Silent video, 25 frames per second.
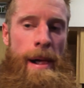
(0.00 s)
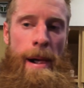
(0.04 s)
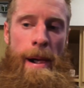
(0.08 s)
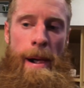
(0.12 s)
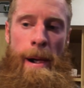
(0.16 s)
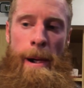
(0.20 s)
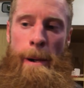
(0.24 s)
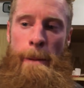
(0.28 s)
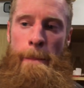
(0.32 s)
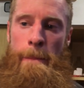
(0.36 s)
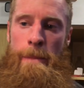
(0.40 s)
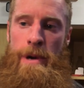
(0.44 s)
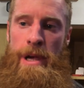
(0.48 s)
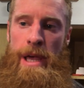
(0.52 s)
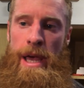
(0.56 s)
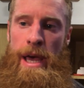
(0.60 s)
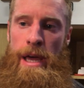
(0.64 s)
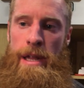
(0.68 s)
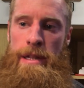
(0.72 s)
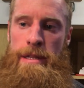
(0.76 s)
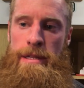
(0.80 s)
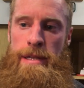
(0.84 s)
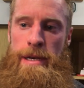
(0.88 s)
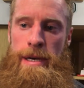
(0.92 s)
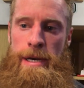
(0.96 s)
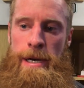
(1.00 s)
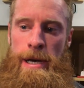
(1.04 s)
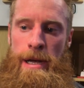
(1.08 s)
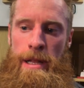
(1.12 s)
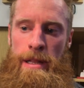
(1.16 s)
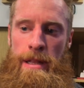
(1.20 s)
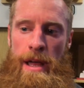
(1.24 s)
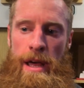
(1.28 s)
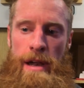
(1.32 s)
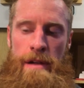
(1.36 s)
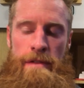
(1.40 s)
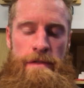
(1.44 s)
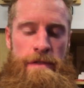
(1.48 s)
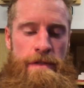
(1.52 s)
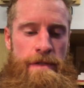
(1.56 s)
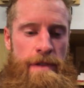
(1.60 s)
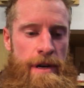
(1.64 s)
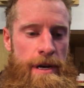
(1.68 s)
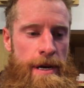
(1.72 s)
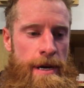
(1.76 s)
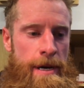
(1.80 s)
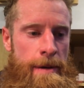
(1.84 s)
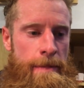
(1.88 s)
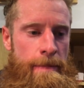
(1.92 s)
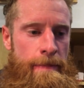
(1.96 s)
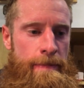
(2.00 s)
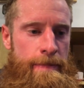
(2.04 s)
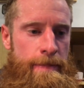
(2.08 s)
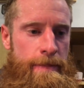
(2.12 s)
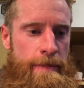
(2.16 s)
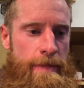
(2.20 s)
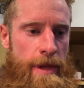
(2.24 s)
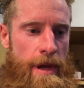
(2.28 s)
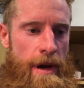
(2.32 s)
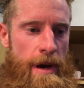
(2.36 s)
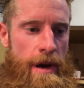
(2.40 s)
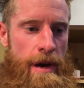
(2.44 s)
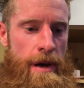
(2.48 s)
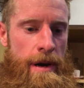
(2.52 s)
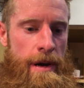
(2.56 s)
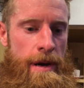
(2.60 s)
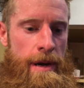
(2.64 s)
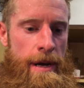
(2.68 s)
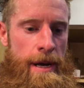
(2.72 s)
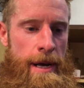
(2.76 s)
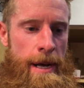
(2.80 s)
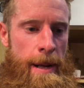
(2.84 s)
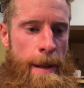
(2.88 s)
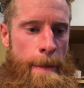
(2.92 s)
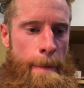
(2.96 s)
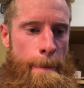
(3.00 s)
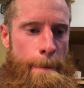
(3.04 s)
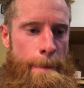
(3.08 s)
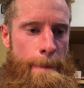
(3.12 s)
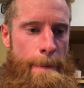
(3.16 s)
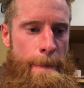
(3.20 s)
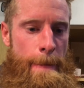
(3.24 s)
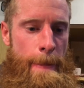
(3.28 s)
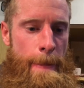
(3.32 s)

Um, we had uh, a lot of um, our um,